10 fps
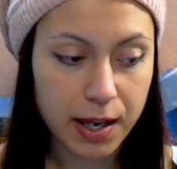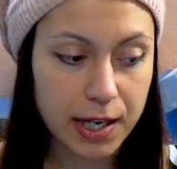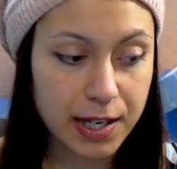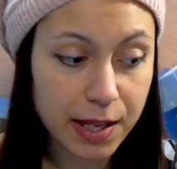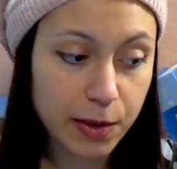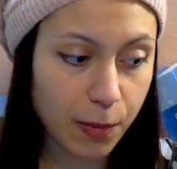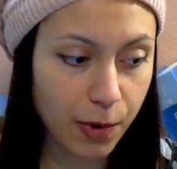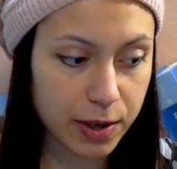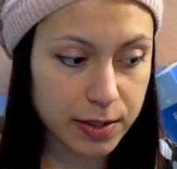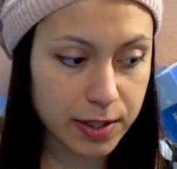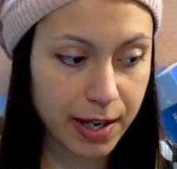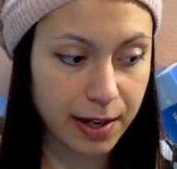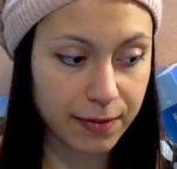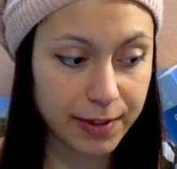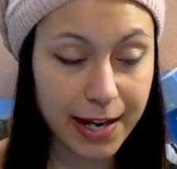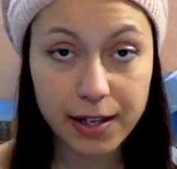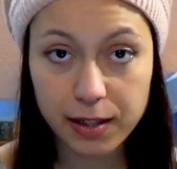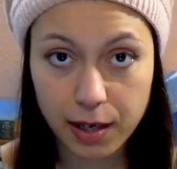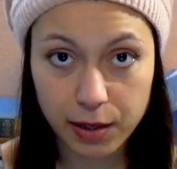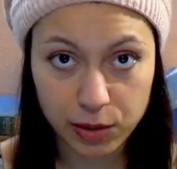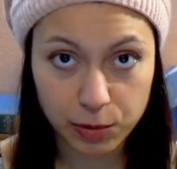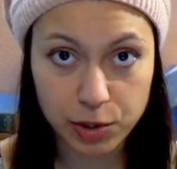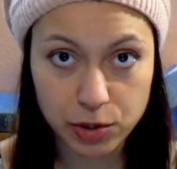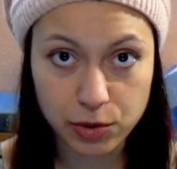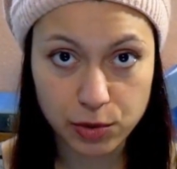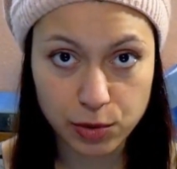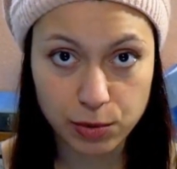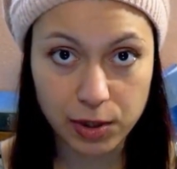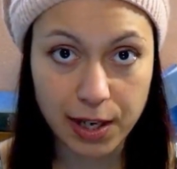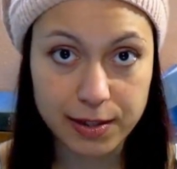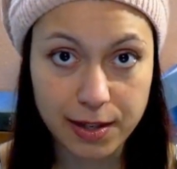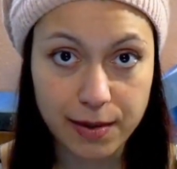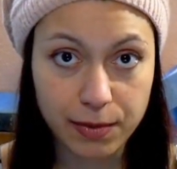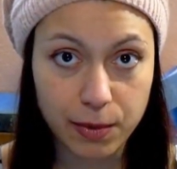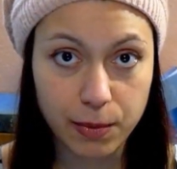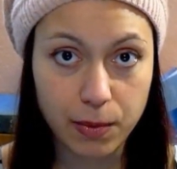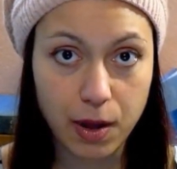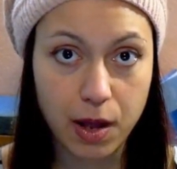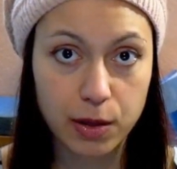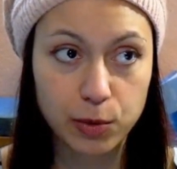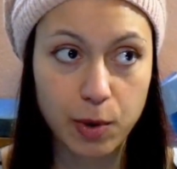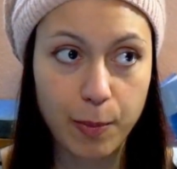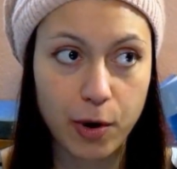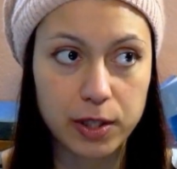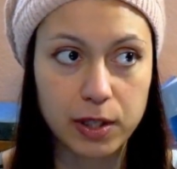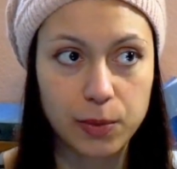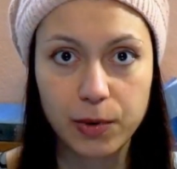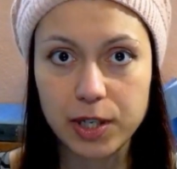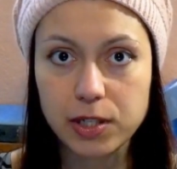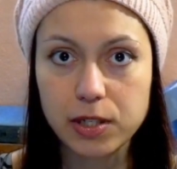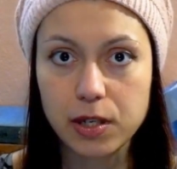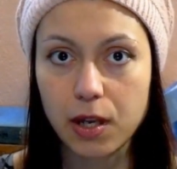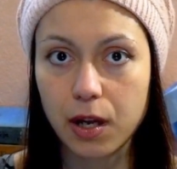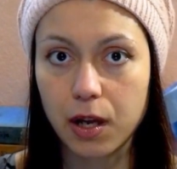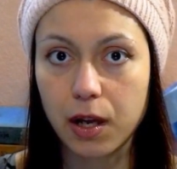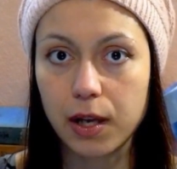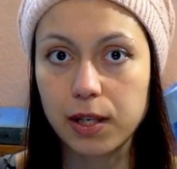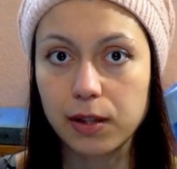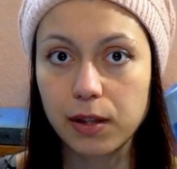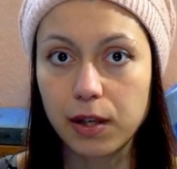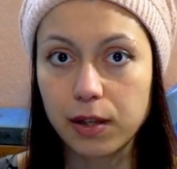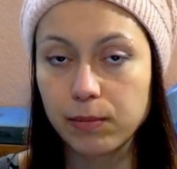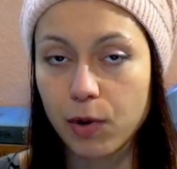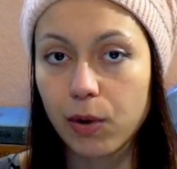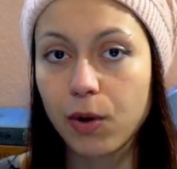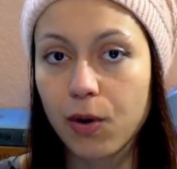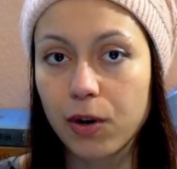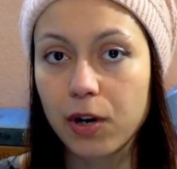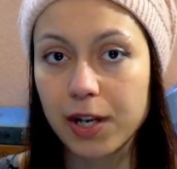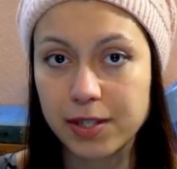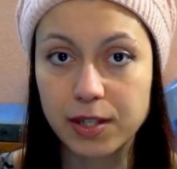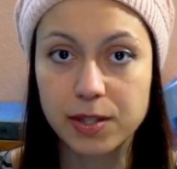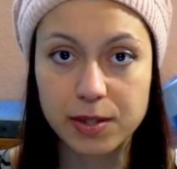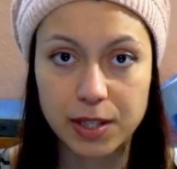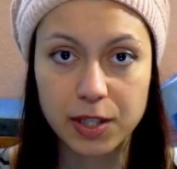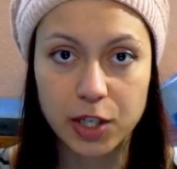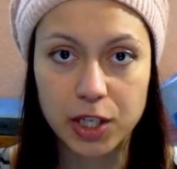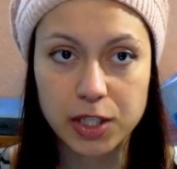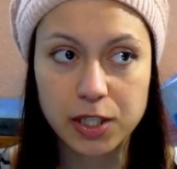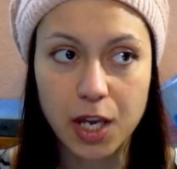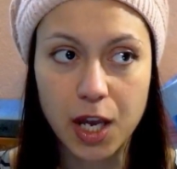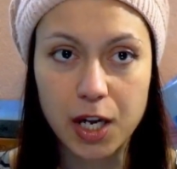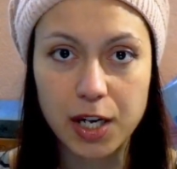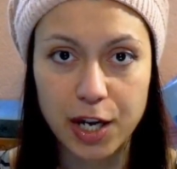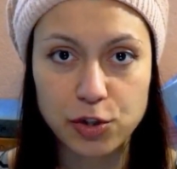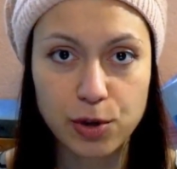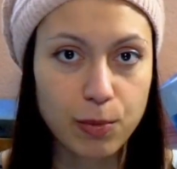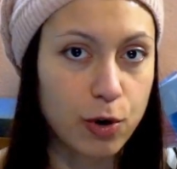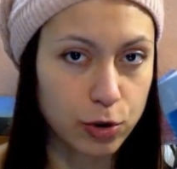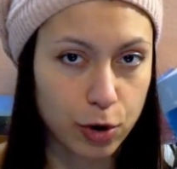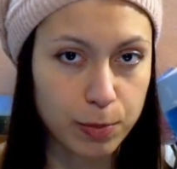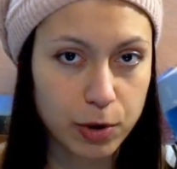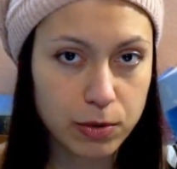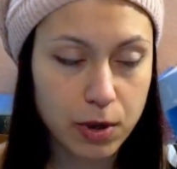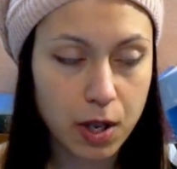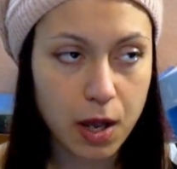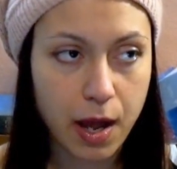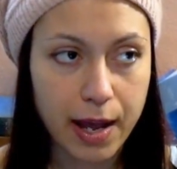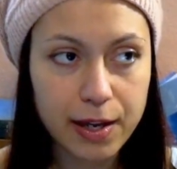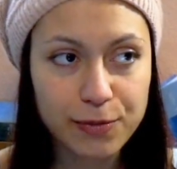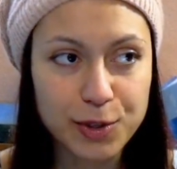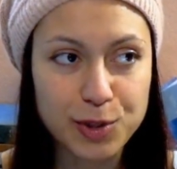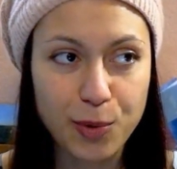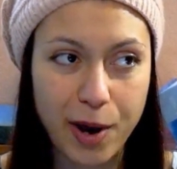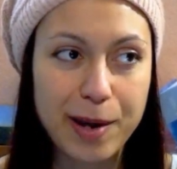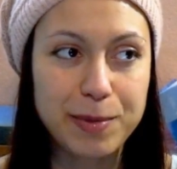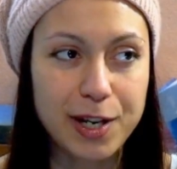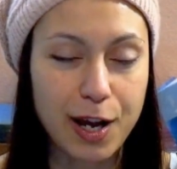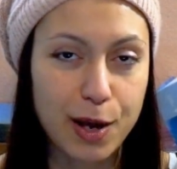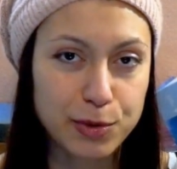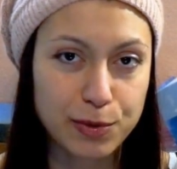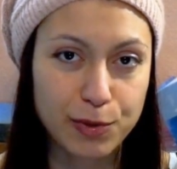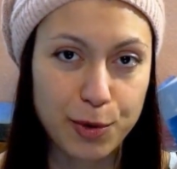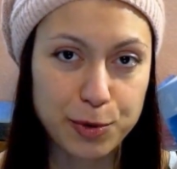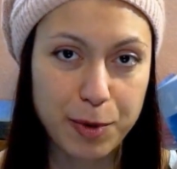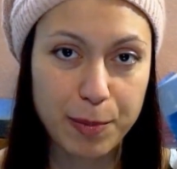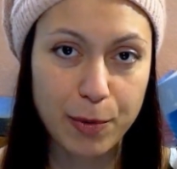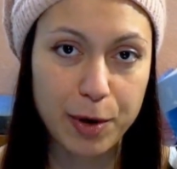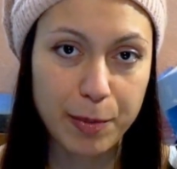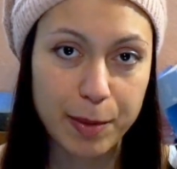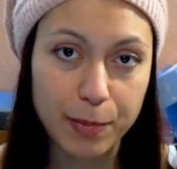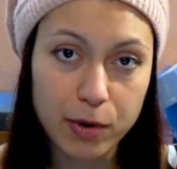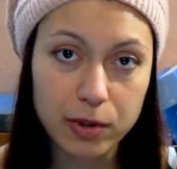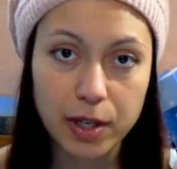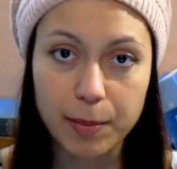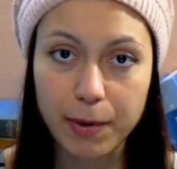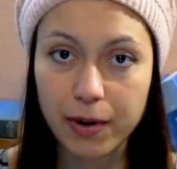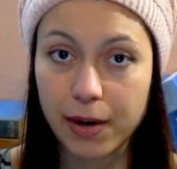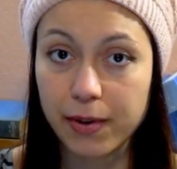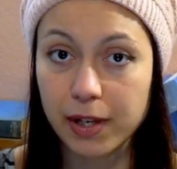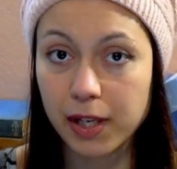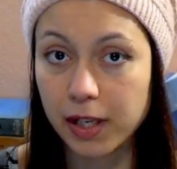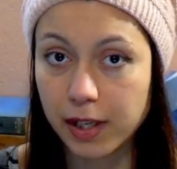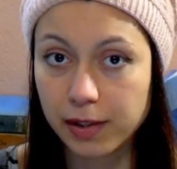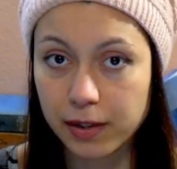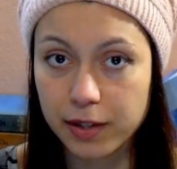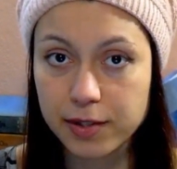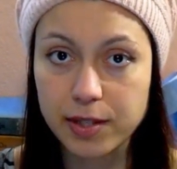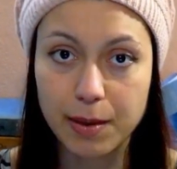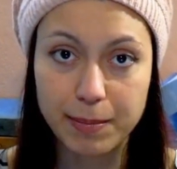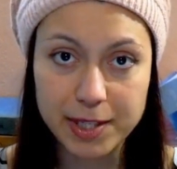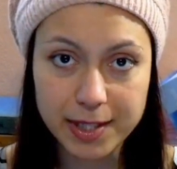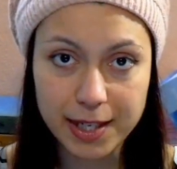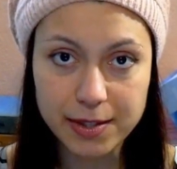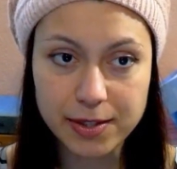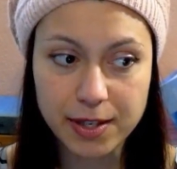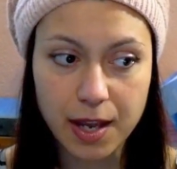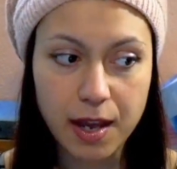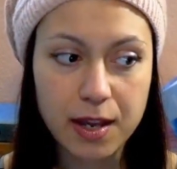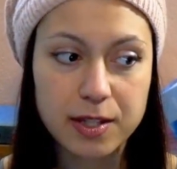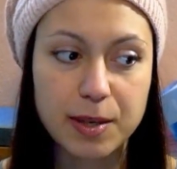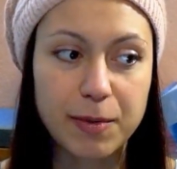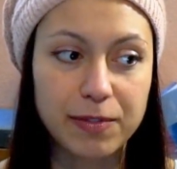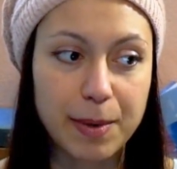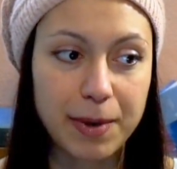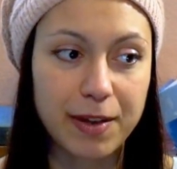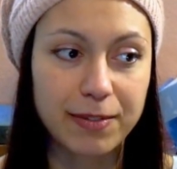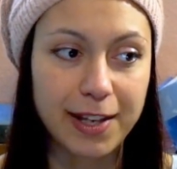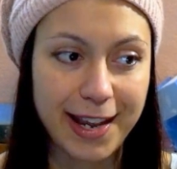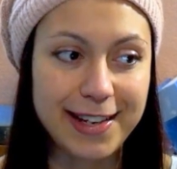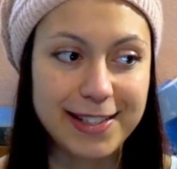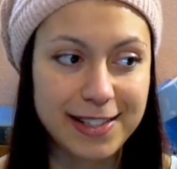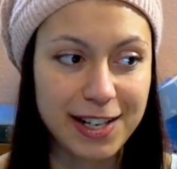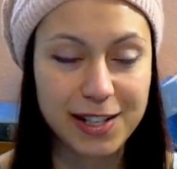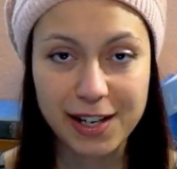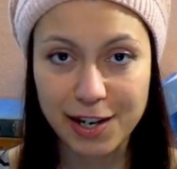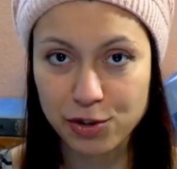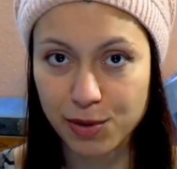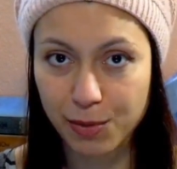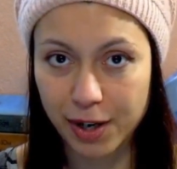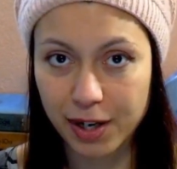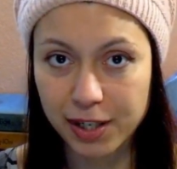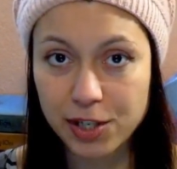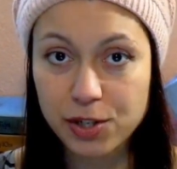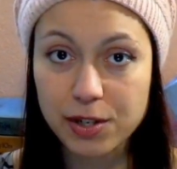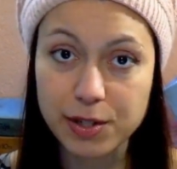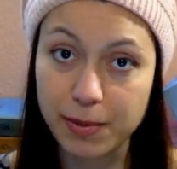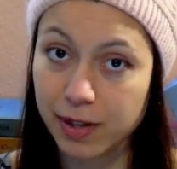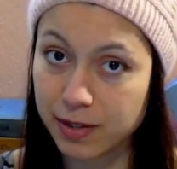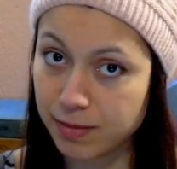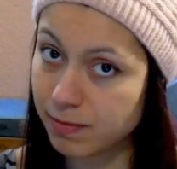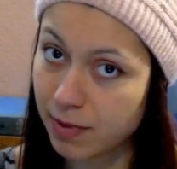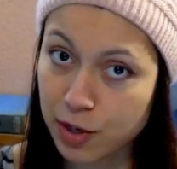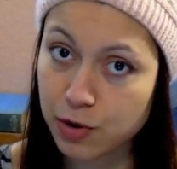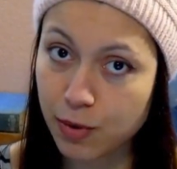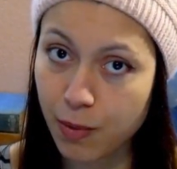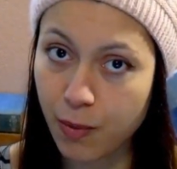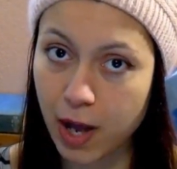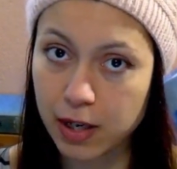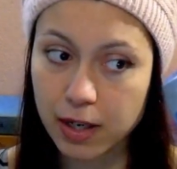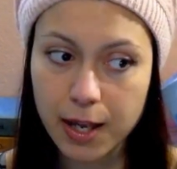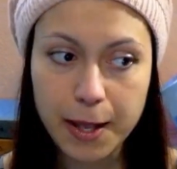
In other words, they have taken their intuition to the next level, to a point in which it no longer is considered natural or normal. I have described the accounts of those people in my book. They're Bulgarian healers and mystics. Some of them have gained international recognition as well as national one.